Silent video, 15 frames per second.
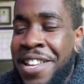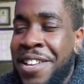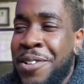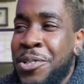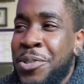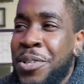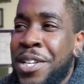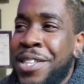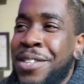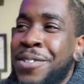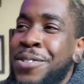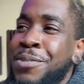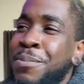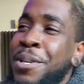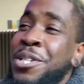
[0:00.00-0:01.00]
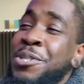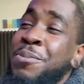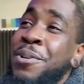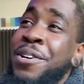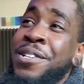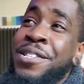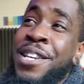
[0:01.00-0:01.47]
once you hit those
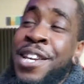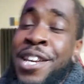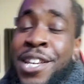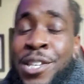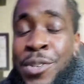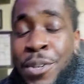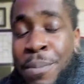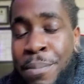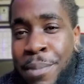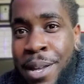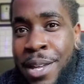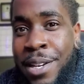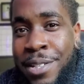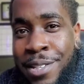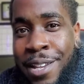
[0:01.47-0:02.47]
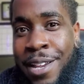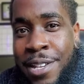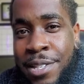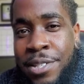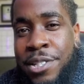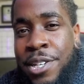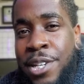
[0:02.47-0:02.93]
benchmarks, you can monetize
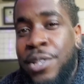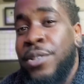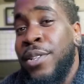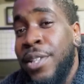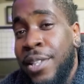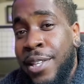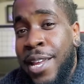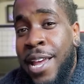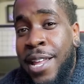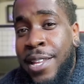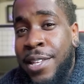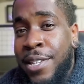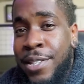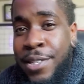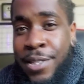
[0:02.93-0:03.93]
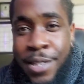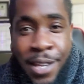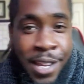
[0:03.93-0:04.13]
your channel, and that is,